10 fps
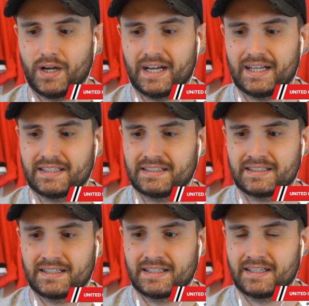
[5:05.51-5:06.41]
and
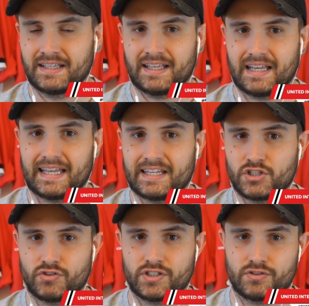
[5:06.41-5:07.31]

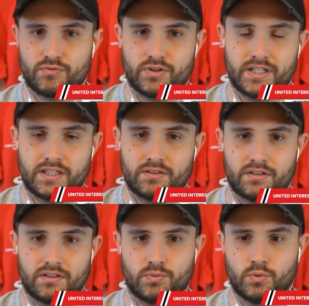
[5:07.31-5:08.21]
injuries have really
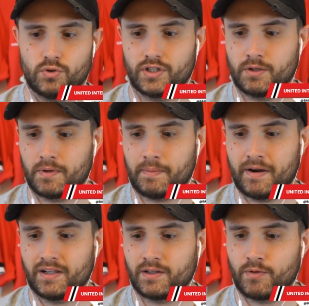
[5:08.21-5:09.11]
thwarted him.
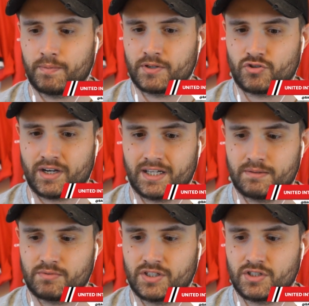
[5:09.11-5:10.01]
Apparently, we've been tracking
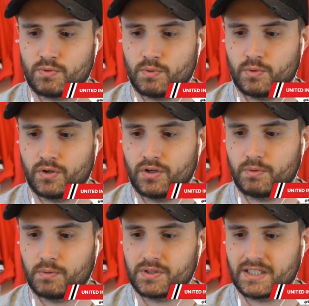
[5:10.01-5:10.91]
him since we were
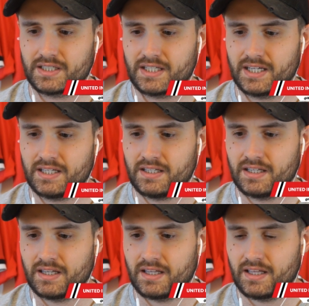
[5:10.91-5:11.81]
we were sixteen.
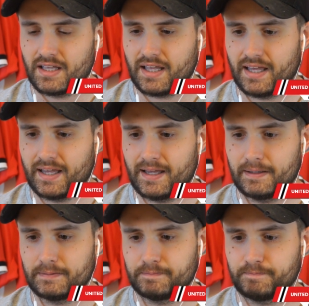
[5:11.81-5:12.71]

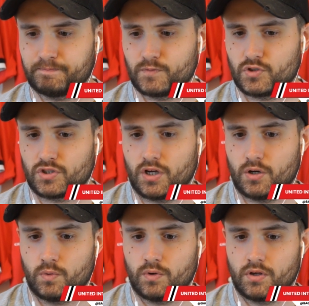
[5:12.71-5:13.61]
Um, so,